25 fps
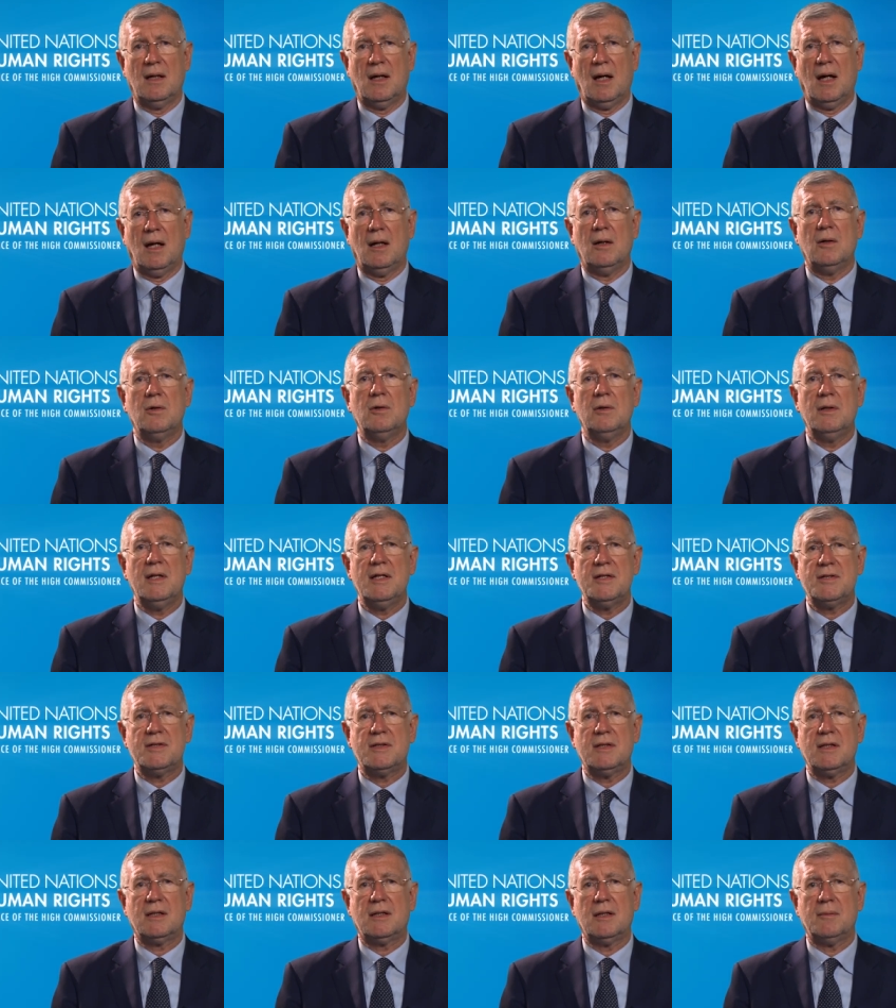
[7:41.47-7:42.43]
A
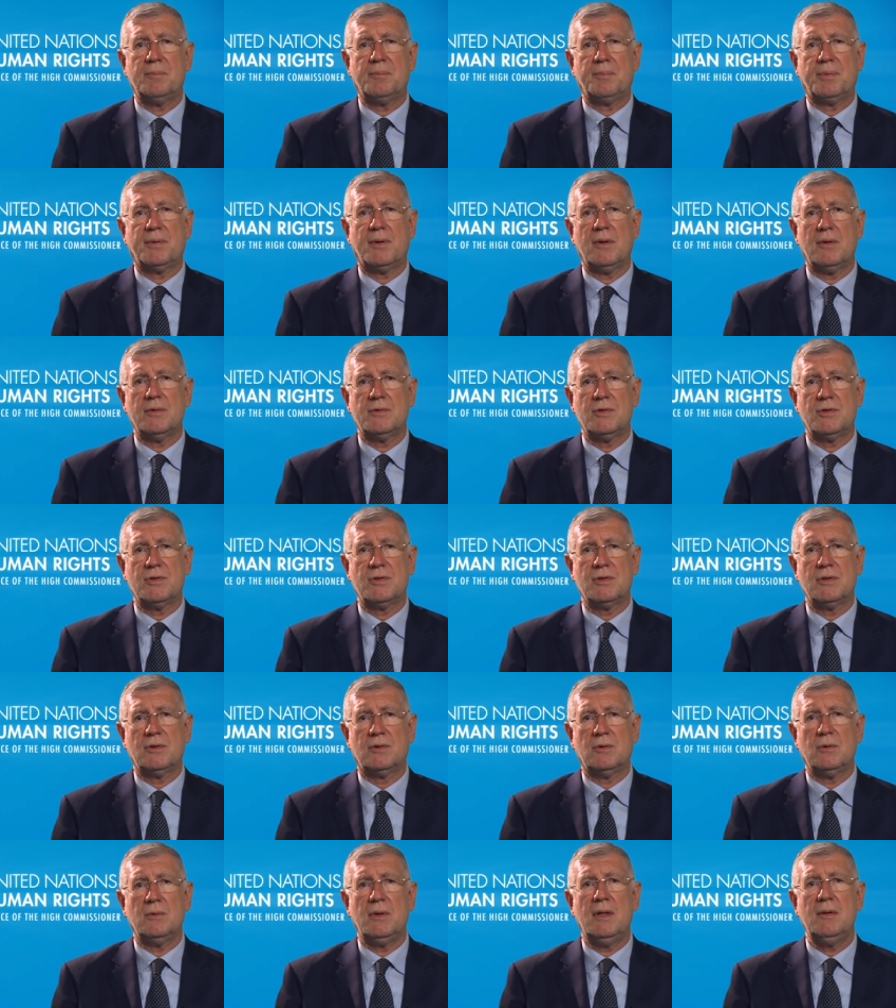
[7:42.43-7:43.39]
holistic
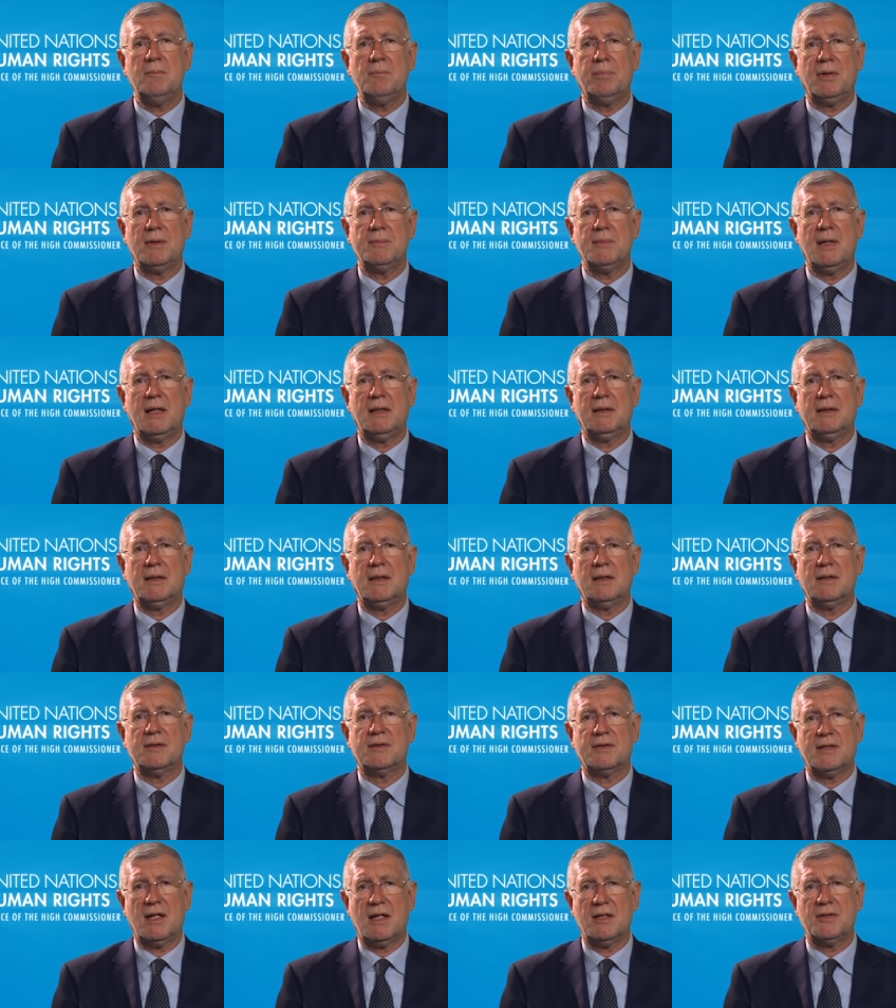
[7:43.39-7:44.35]
approach to
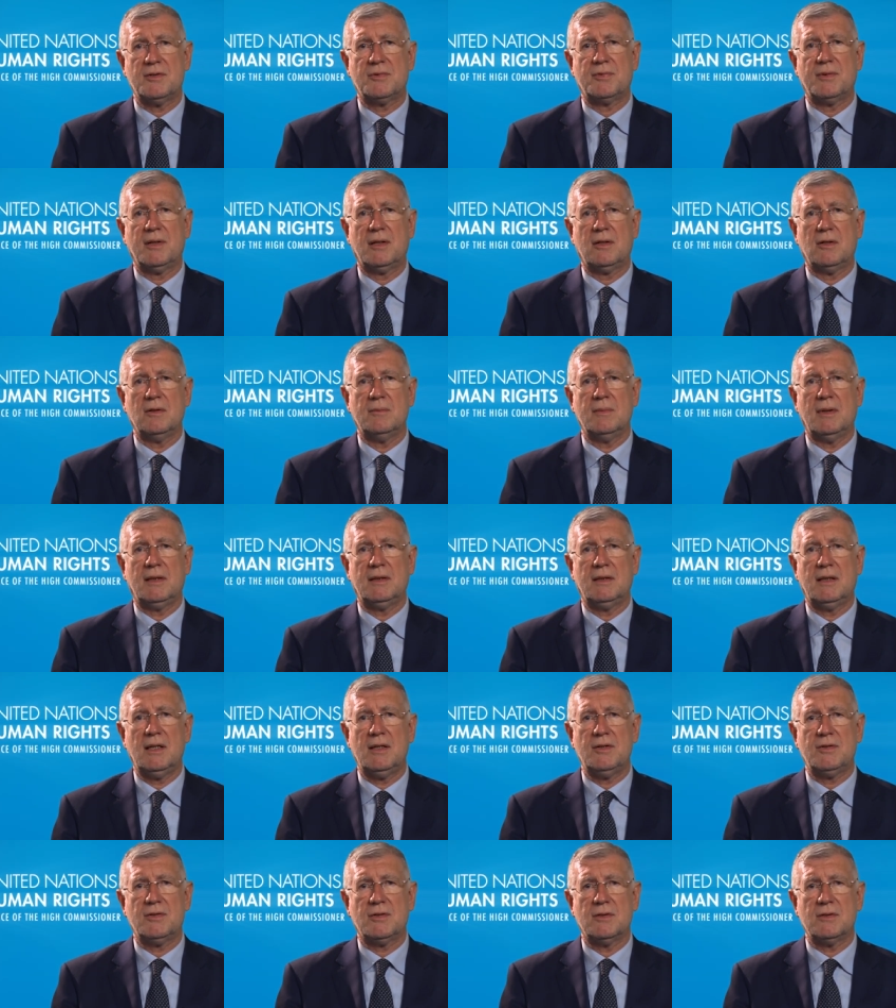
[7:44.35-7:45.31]
implementing such
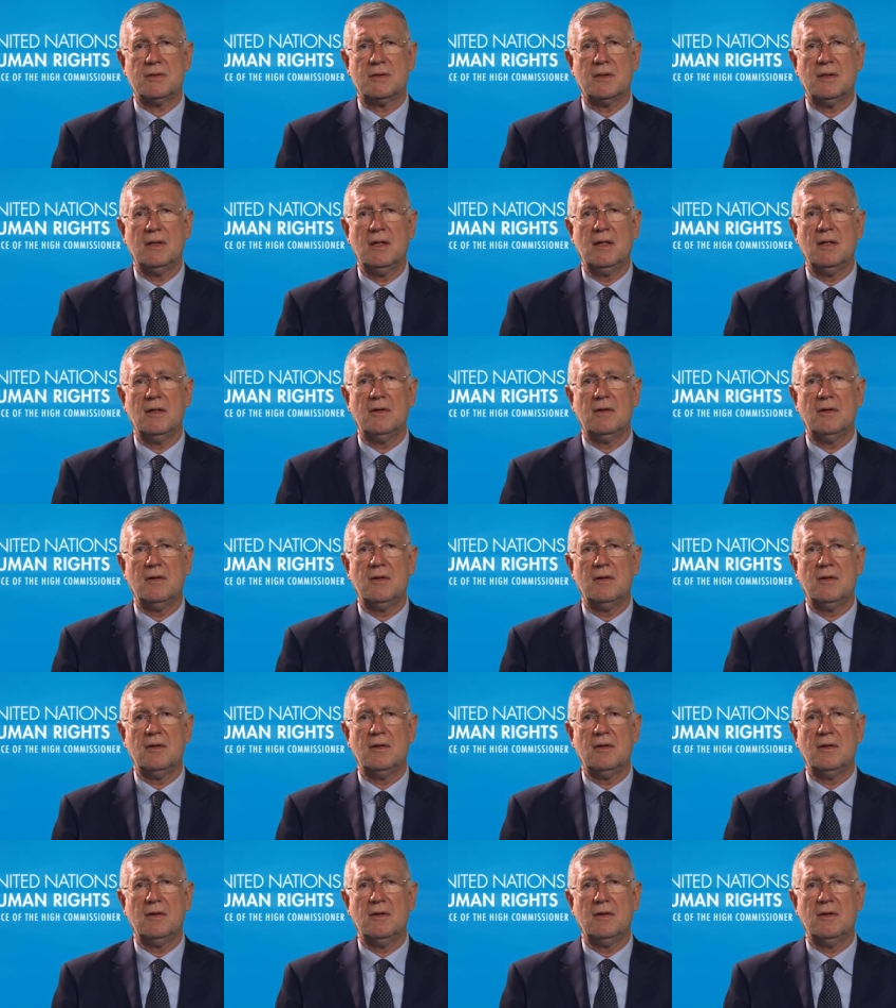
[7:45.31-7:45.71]
recommendations